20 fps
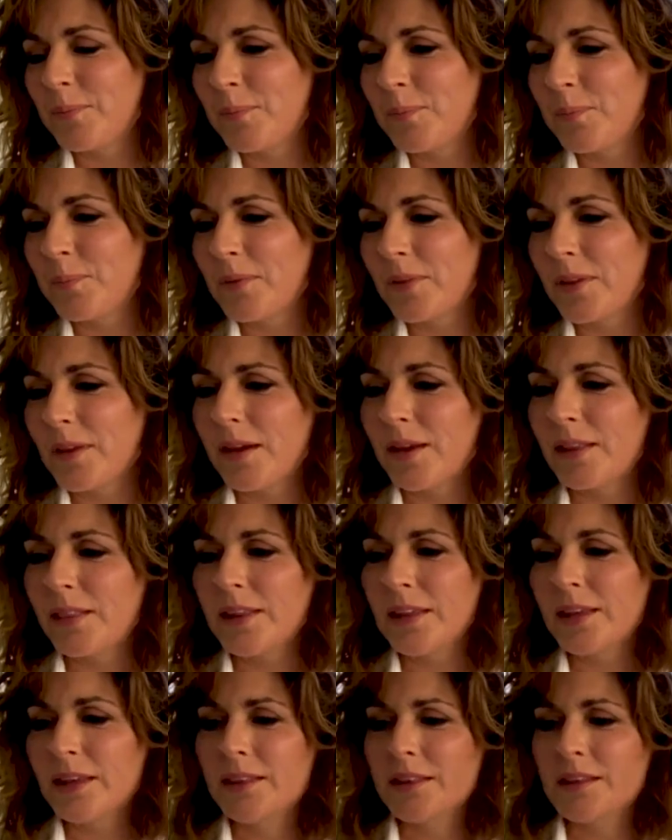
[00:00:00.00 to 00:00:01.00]
And then
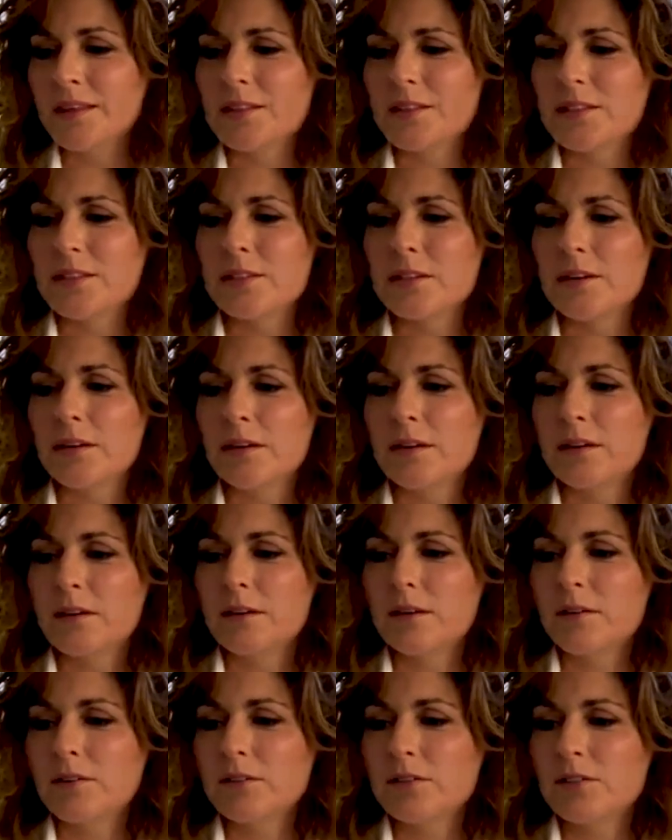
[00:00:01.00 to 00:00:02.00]
it's
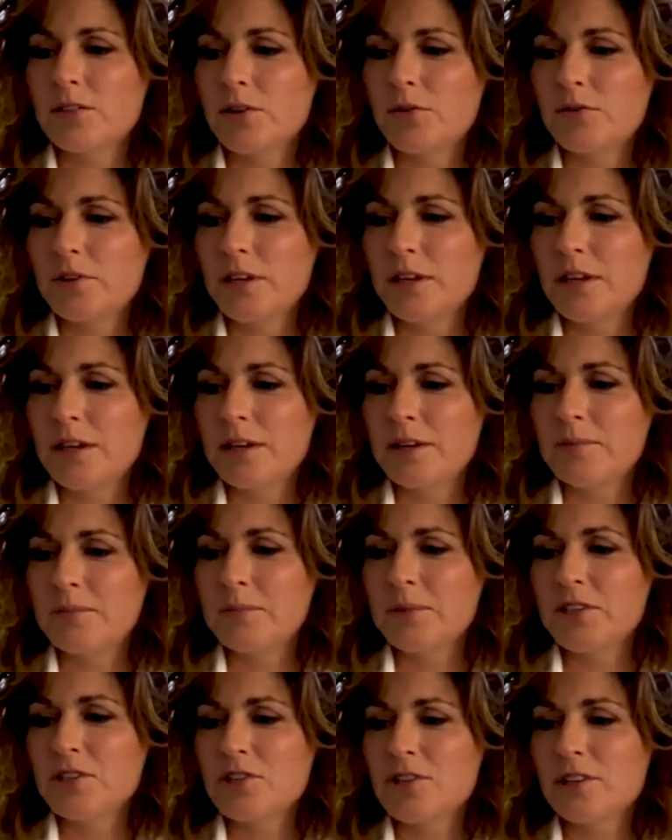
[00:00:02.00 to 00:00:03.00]
Tony
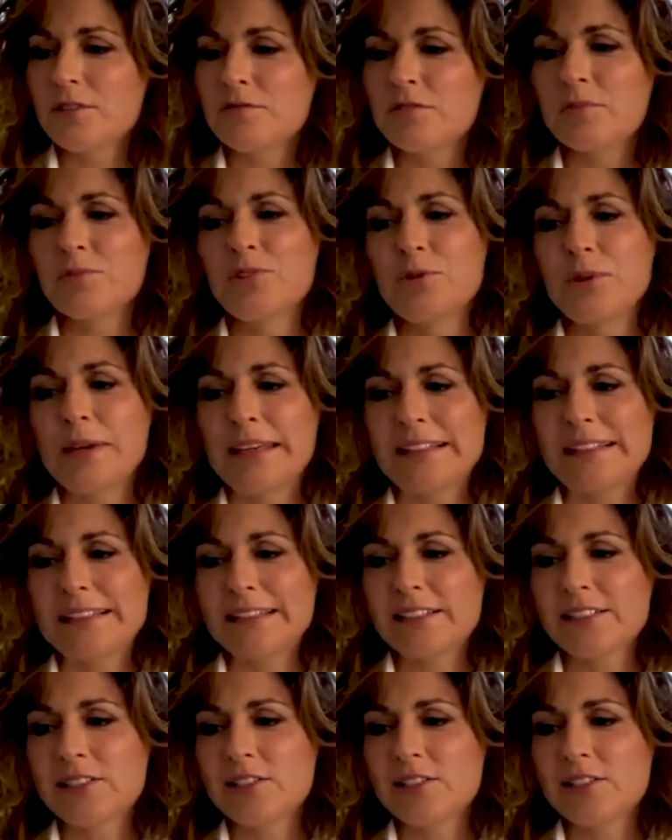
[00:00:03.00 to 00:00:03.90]
Mitchell from New England.